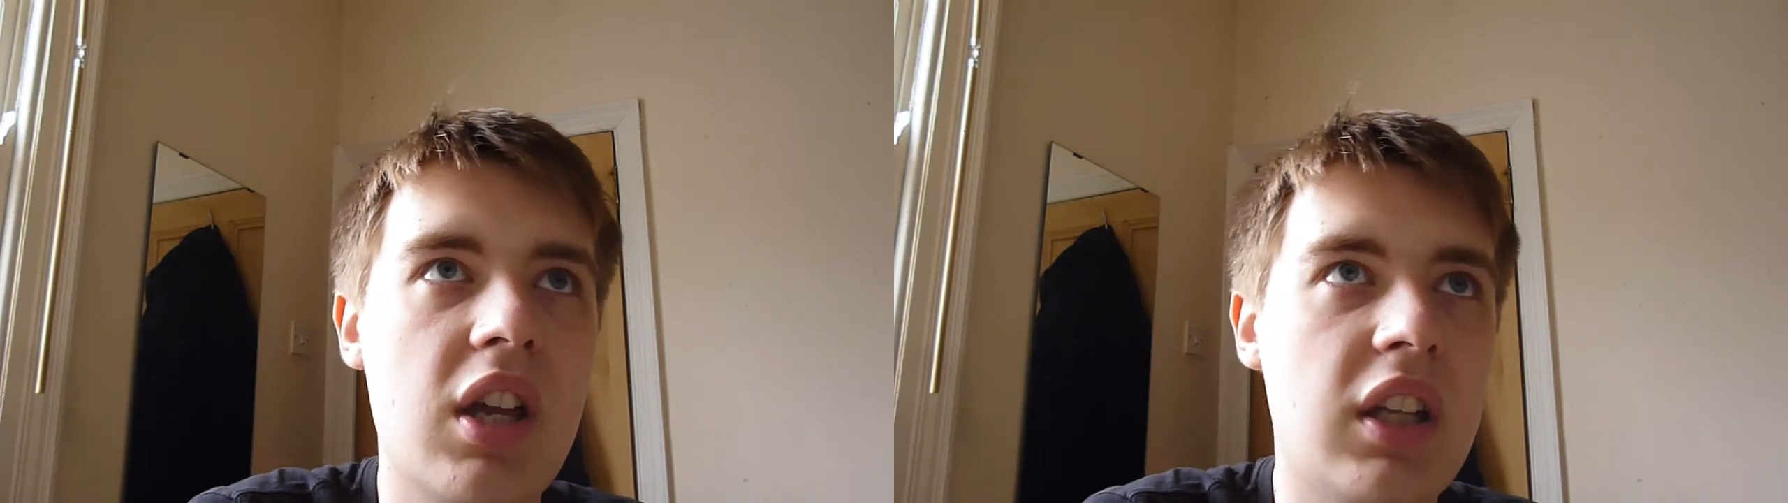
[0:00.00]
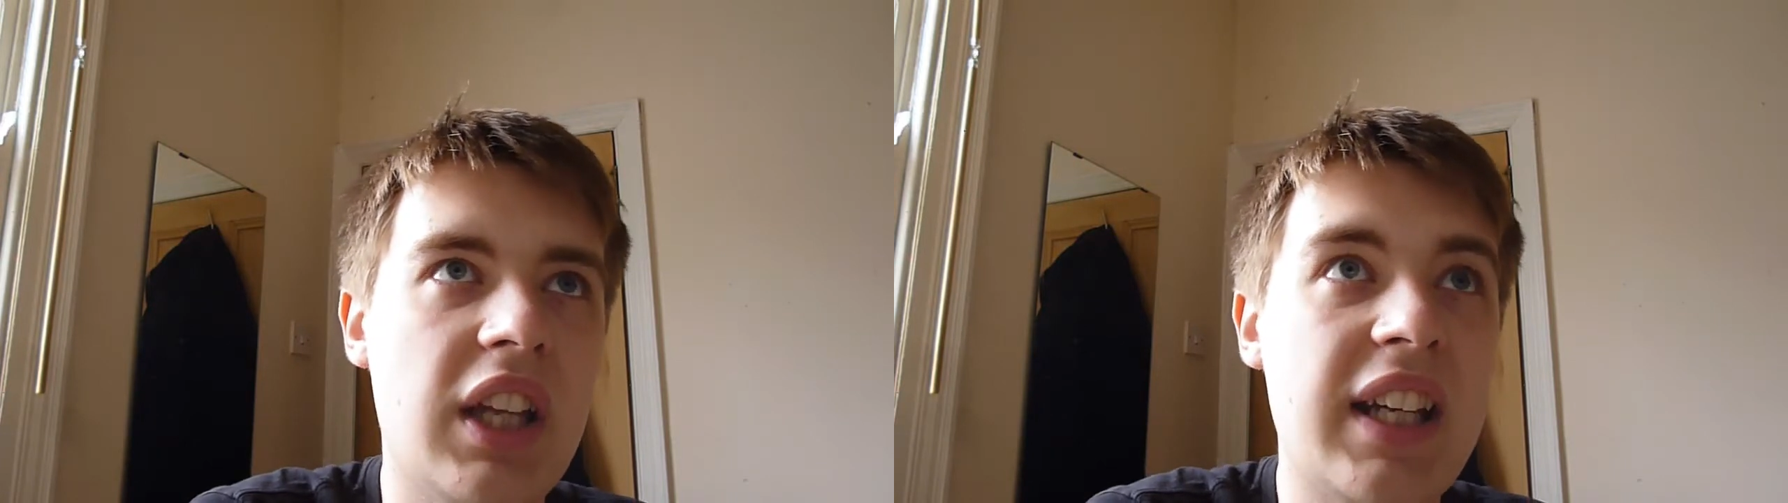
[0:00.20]

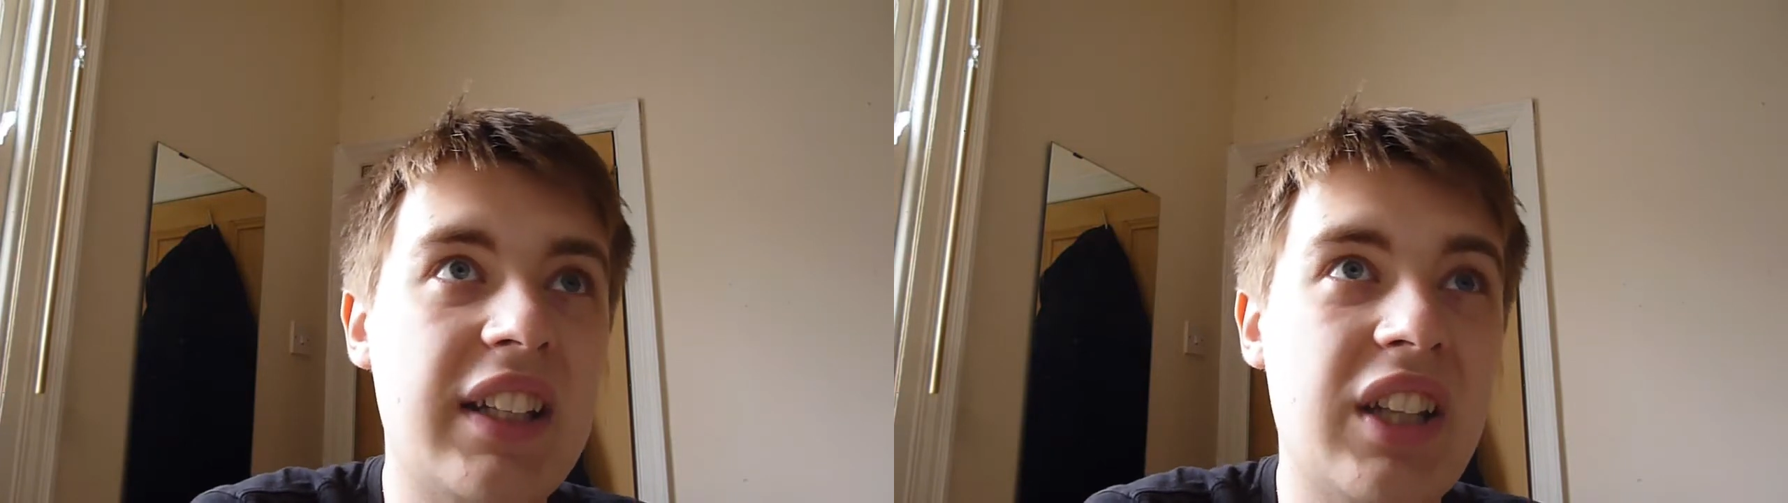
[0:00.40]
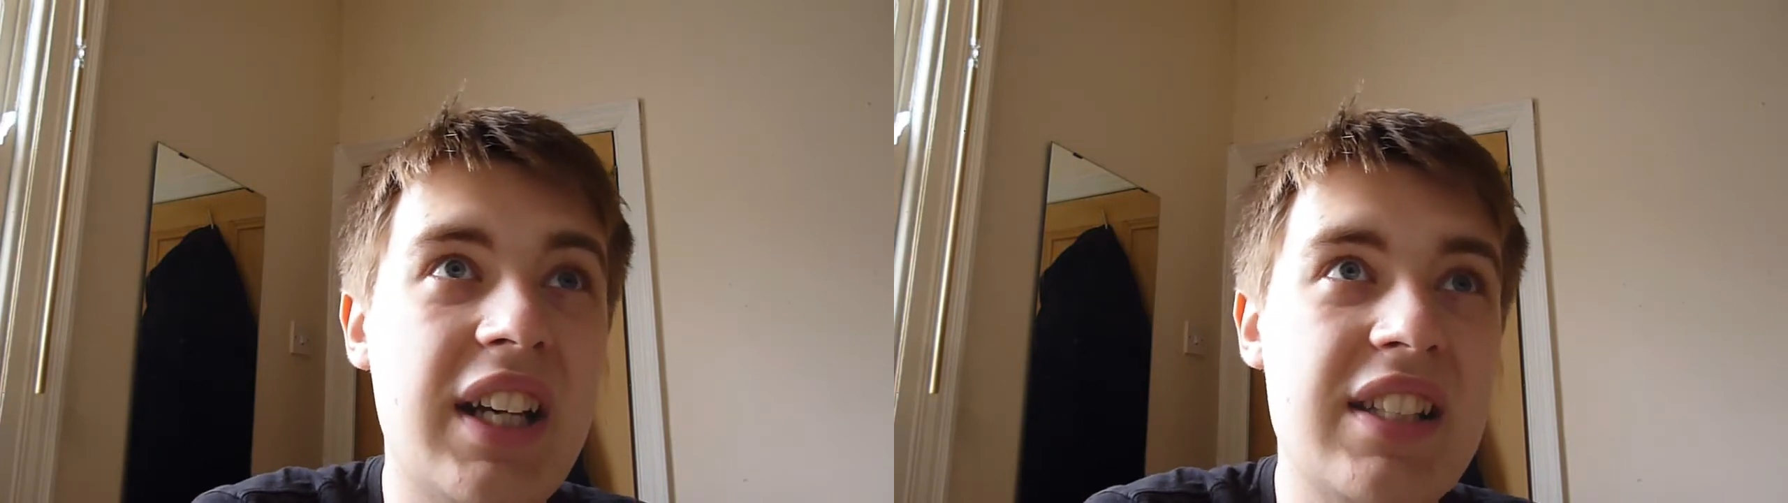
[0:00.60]

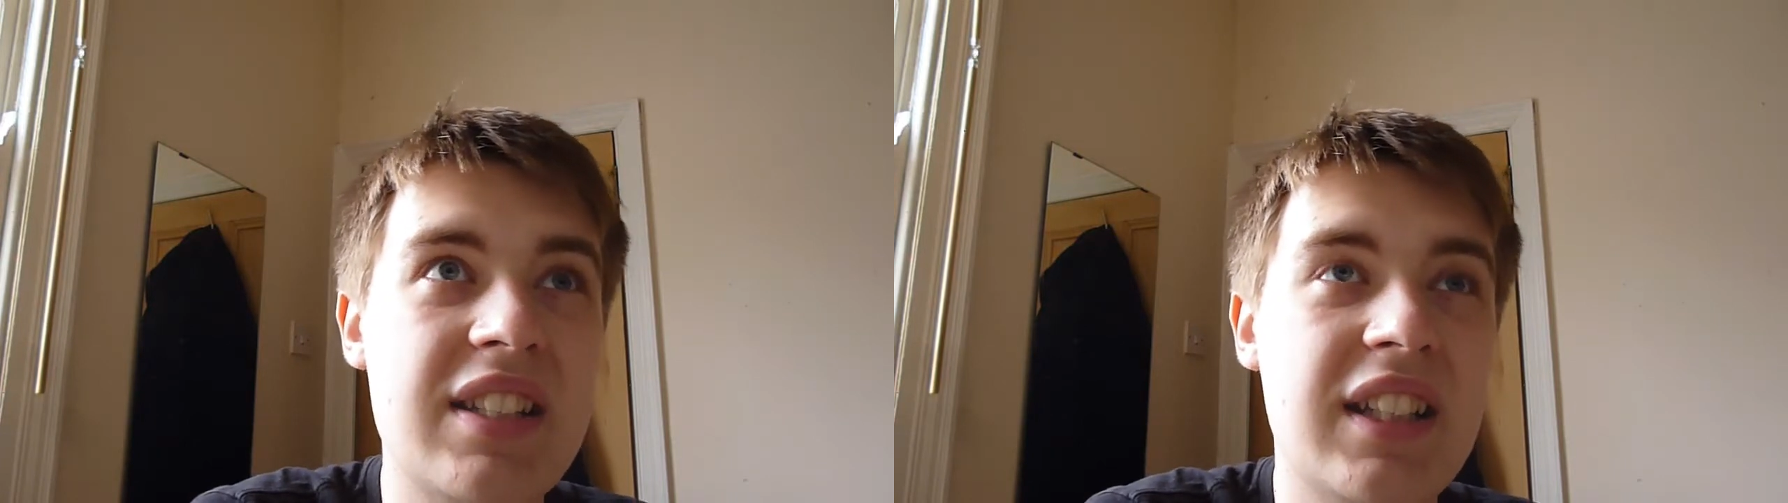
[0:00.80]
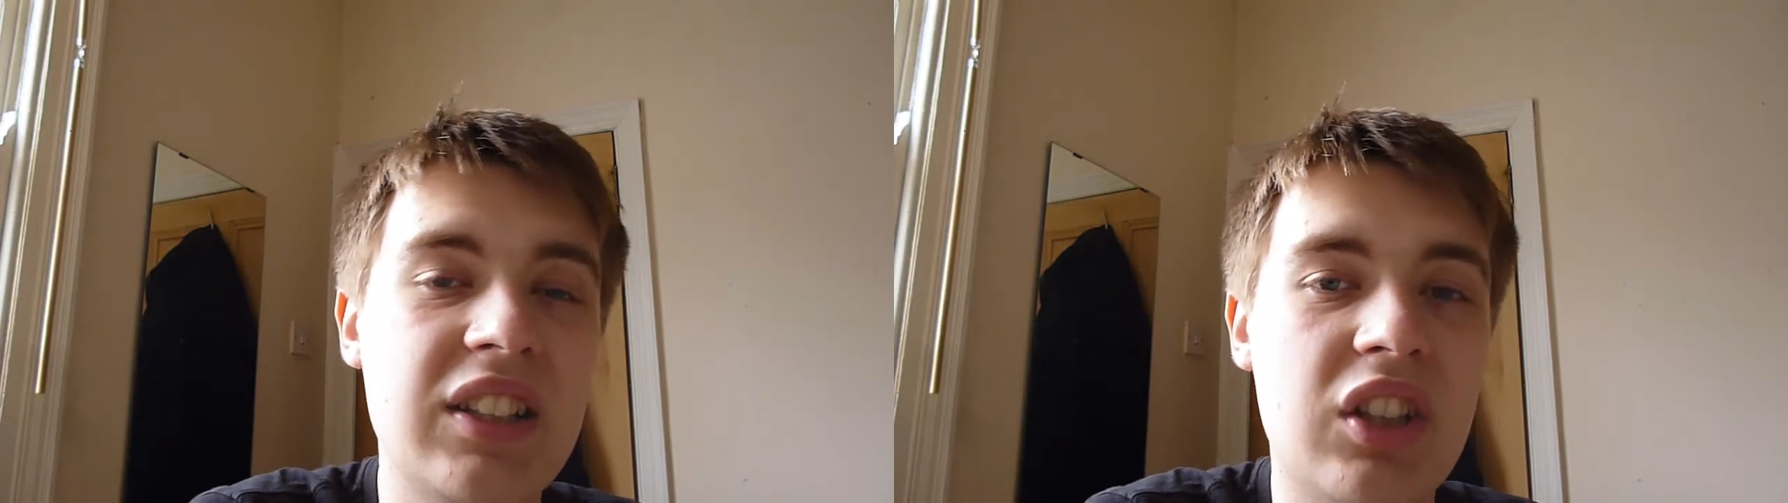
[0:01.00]
like 9 to
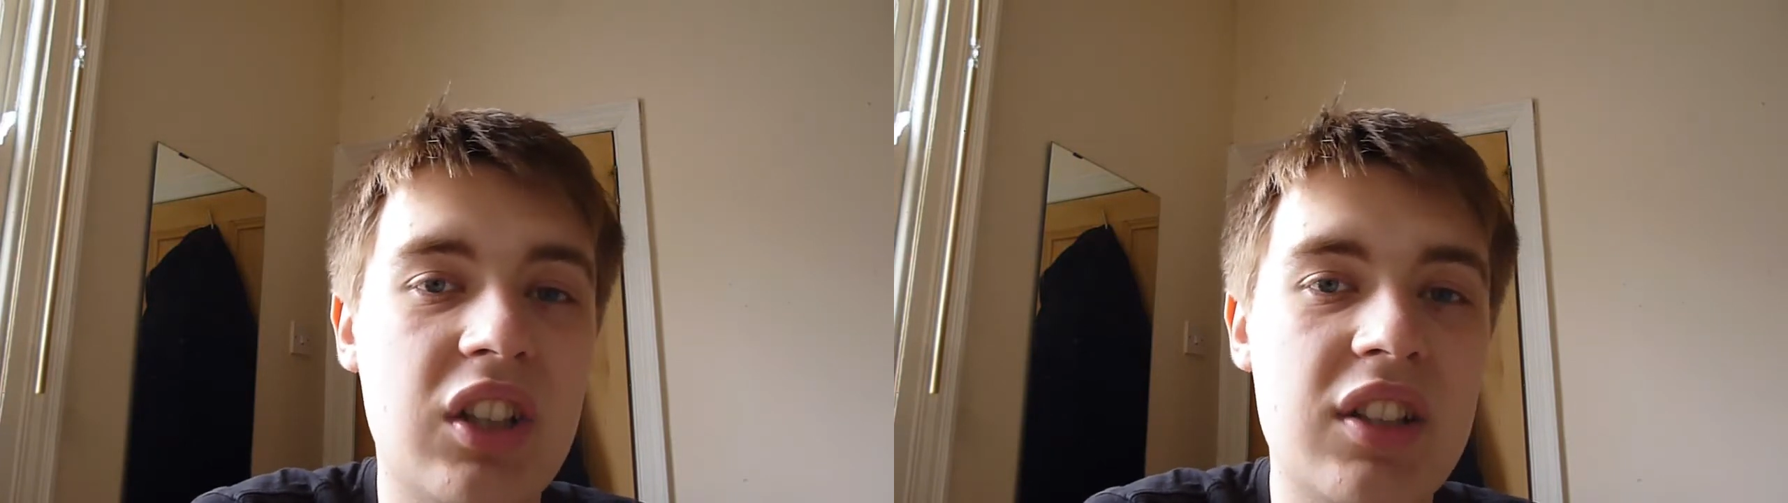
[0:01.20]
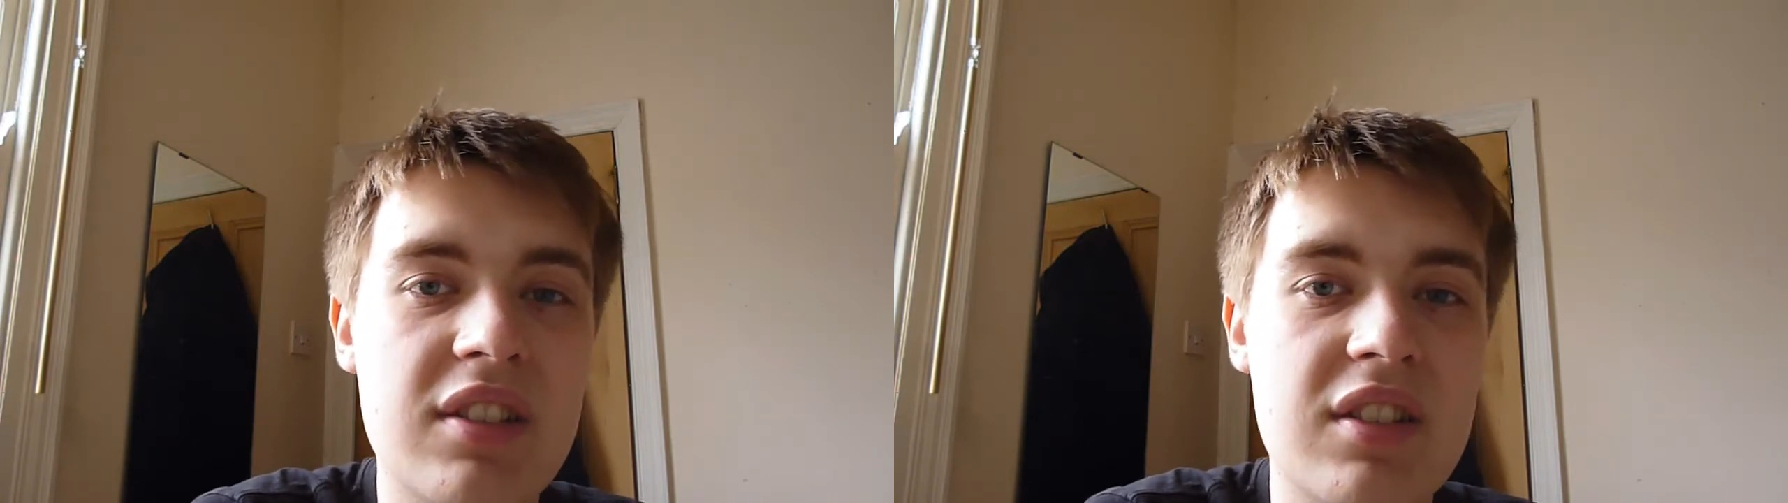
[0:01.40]
10
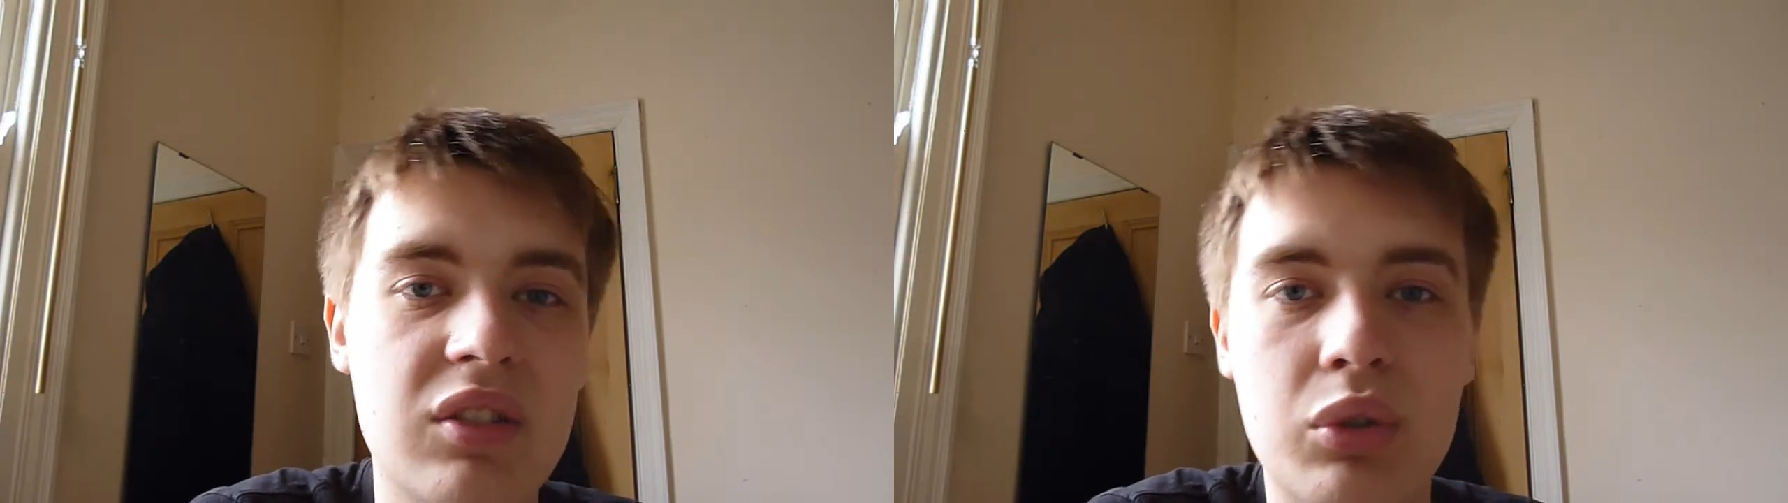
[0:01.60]
cards,